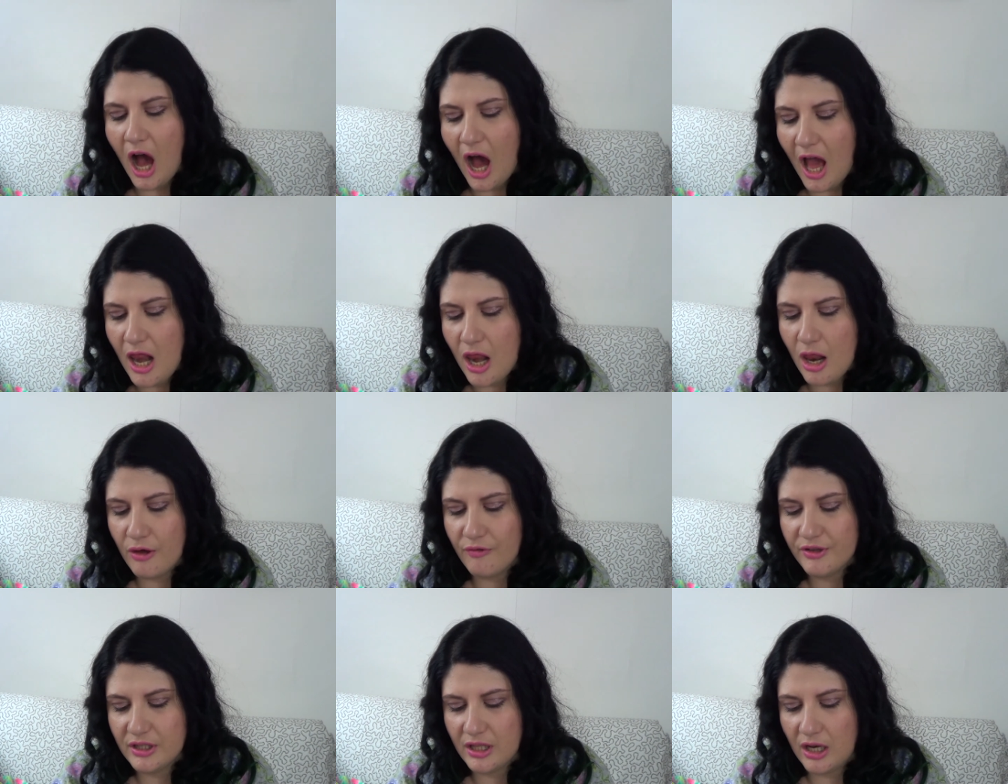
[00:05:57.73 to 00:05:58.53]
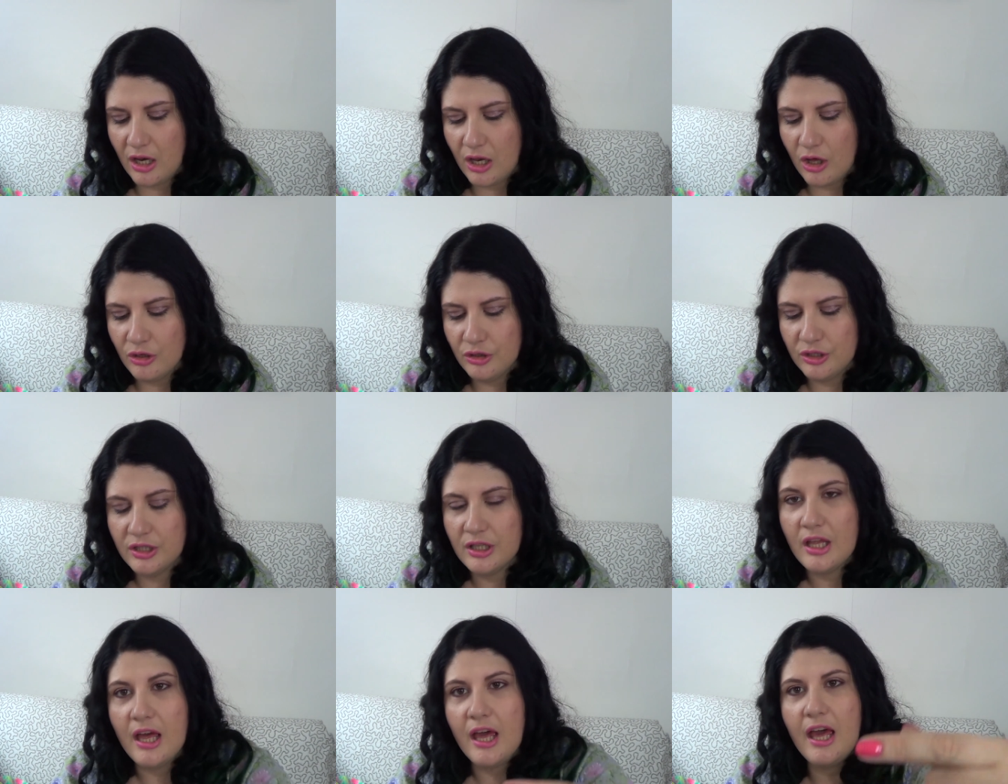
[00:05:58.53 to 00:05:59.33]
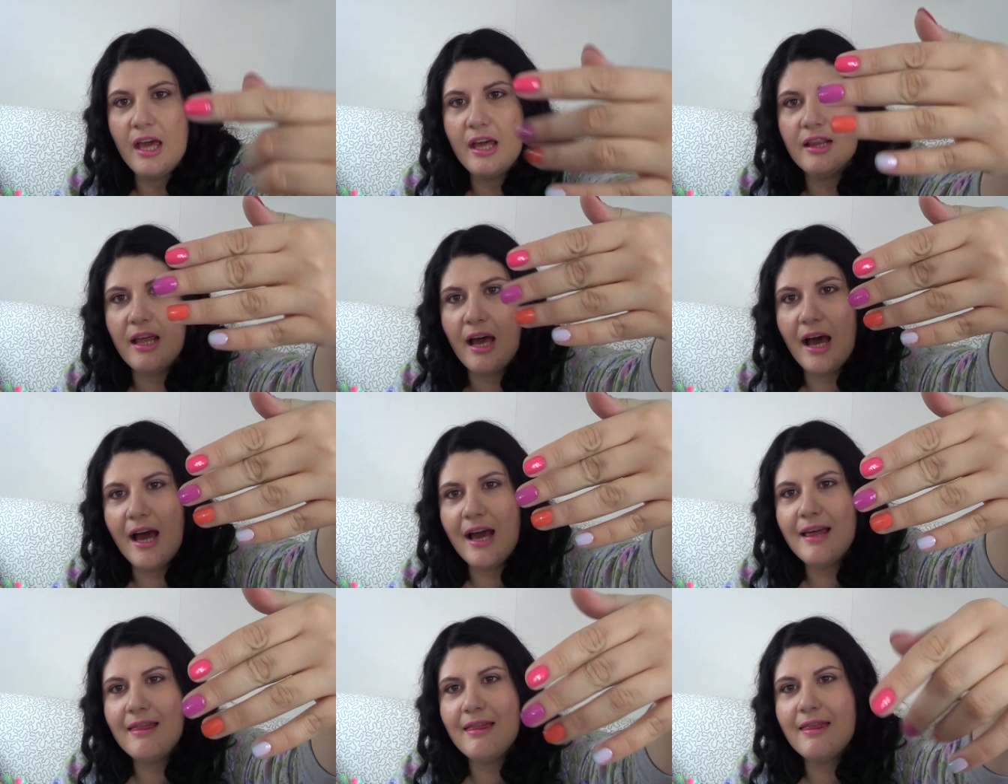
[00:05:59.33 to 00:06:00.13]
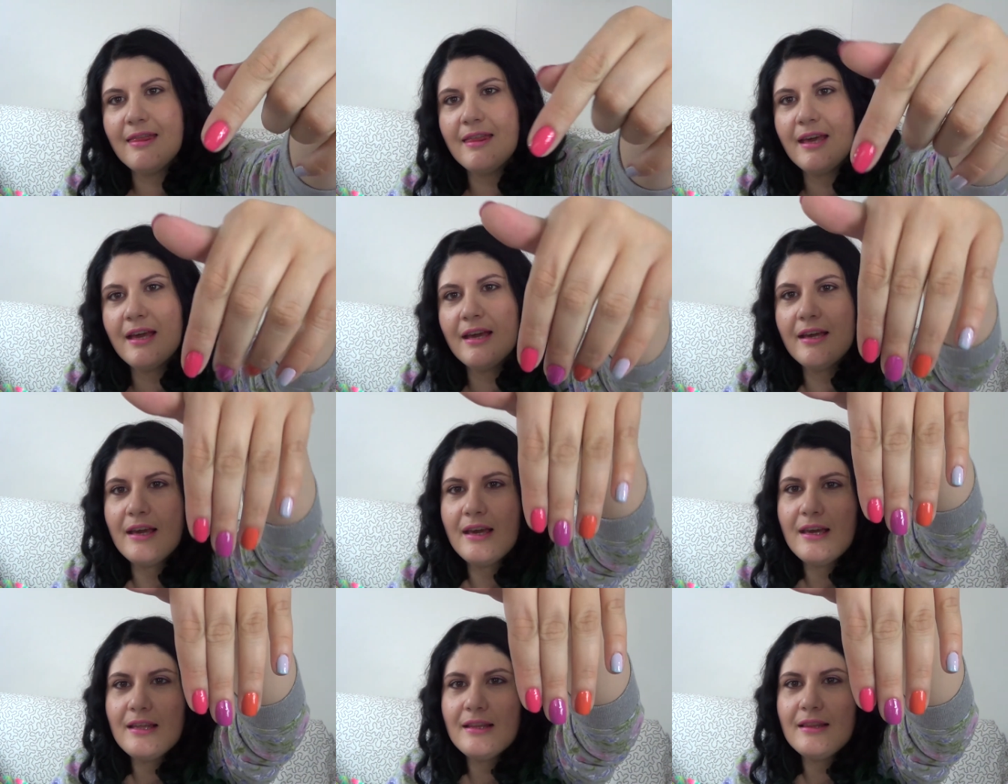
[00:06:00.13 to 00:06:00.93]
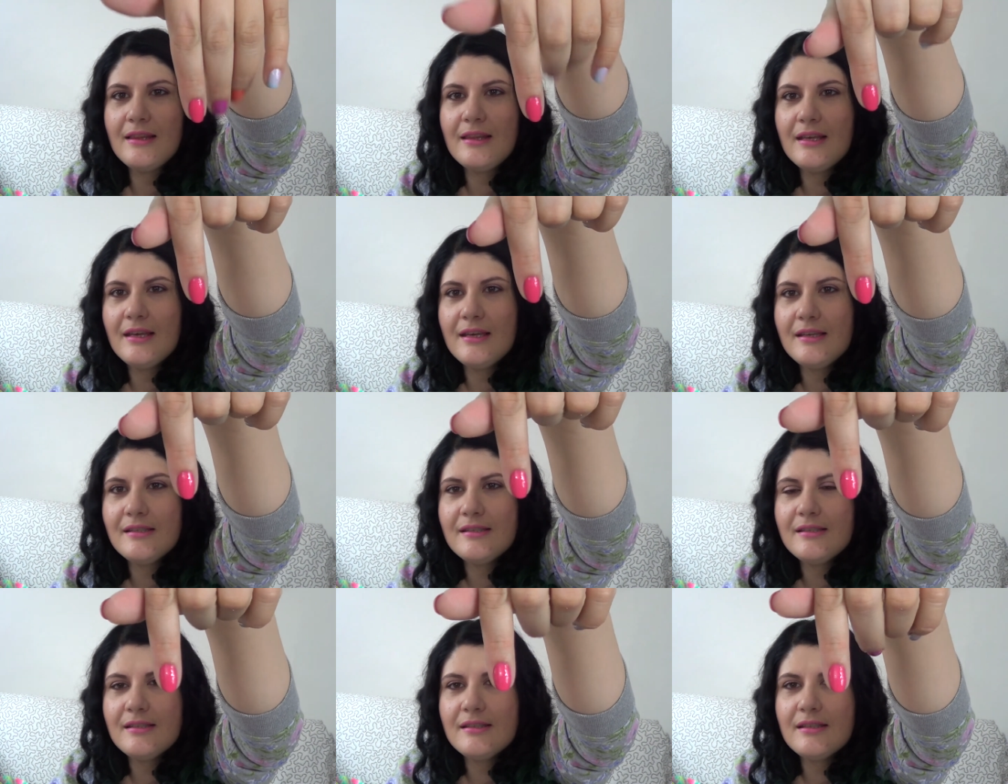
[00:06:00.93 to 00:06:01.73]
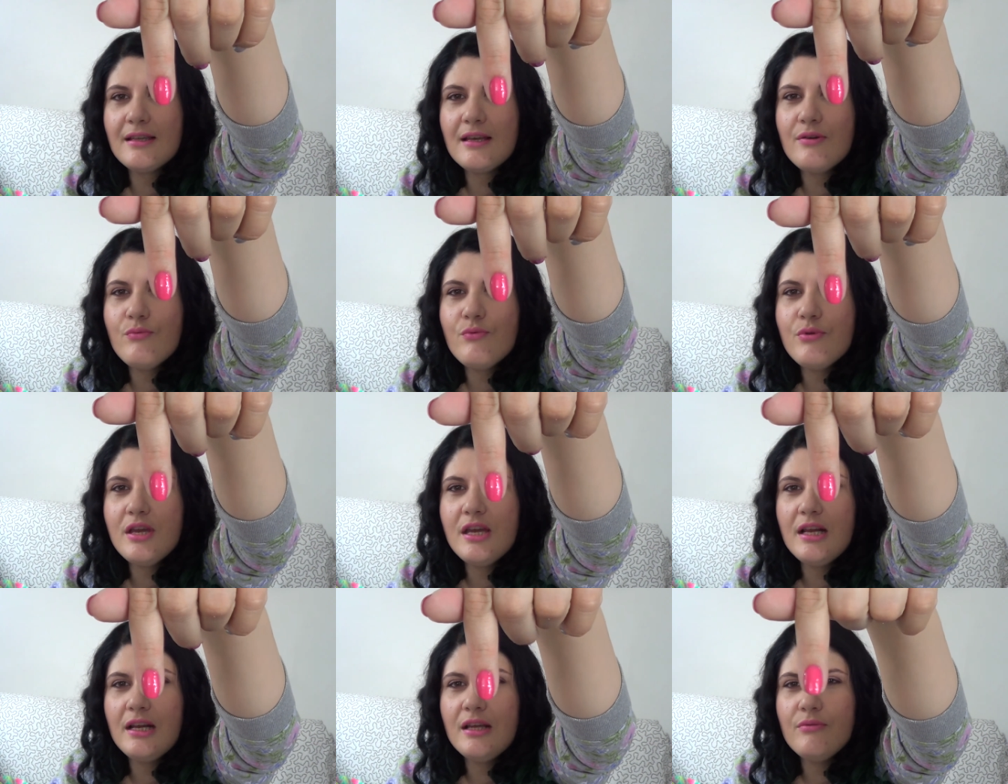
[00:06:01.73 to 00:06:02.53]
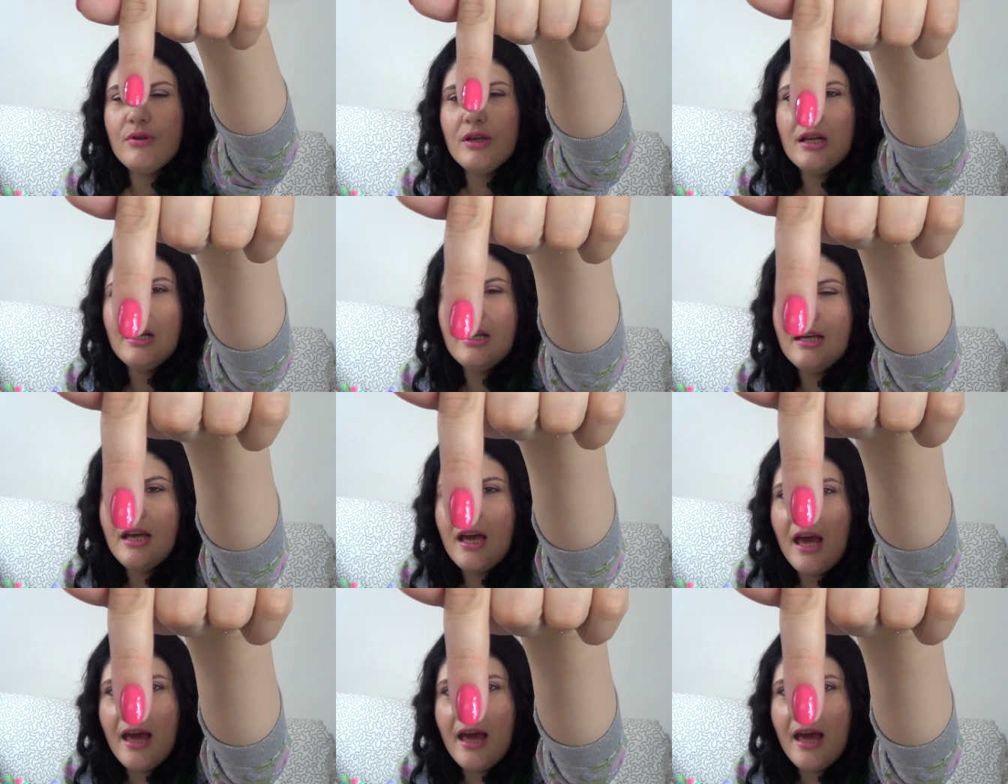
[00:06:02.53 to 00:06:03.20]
I love it a lot, and I think it is really